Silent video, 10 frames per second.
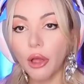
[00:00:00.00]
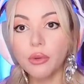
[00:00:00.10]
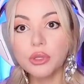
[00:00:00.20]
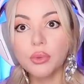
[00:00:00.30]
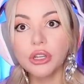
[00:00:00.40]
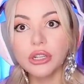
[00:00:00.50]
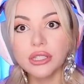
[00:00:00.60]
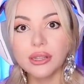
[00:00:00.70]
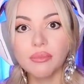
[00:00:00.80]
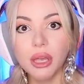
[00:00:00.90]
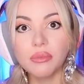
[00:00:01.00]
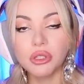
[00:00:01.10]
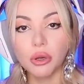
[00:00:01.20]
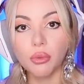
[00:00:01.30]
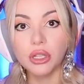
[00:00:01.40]
I always wonder because
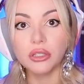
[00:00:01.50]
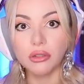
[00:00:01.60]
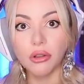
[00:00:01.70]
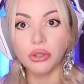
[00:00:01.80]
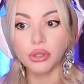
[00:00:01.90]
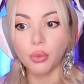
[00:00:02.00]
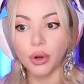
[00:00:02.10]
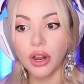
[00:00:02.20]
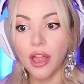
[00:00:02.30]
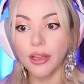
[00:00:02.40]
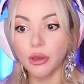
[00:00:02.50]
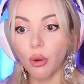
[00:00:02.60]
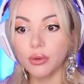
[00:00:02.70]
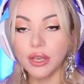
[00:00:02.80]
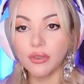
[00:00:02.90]
sometimes, you know, when the stall doesn't work, you
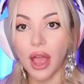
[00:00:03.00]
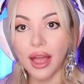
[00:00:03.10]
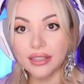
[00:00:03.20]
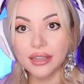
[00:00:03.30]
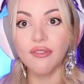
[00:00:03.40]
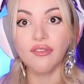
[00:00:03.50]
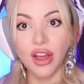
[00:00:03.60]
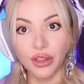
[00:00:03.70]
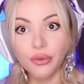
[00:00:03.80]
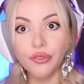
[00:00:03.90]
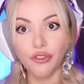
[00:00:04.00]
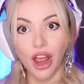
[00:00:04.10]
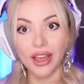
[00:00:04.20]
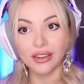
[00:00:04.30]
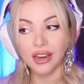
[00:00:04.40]
always have to ask a fellow
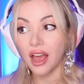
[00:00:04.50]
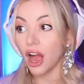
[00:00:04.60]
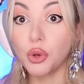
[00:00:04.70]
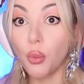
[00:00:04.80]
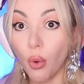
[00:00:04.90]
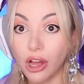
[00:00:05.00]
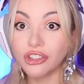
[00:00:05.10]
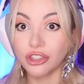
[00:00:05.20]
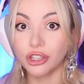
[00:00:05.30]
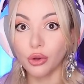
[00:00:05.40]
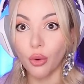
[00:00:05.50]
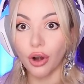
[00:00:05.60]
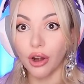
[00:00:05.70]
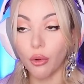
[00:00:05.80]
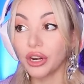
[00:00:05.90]
friend to watch the
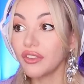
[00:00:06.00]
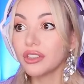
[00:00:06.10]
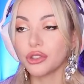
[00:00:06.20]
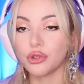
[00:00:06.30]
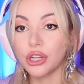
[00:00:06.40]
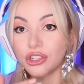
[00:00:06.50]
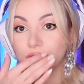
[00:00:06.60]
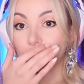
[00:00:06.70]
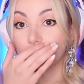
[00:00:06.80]
door or even a stranger.